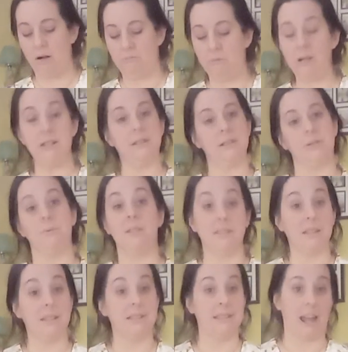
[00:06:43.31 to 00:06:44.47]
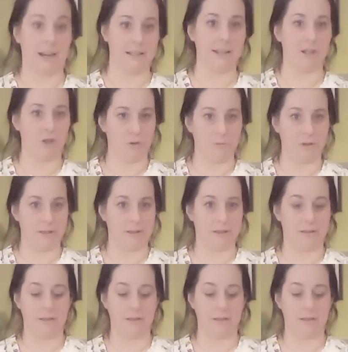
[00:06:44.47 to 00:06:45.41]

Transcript: One of this reason is sanitation reason.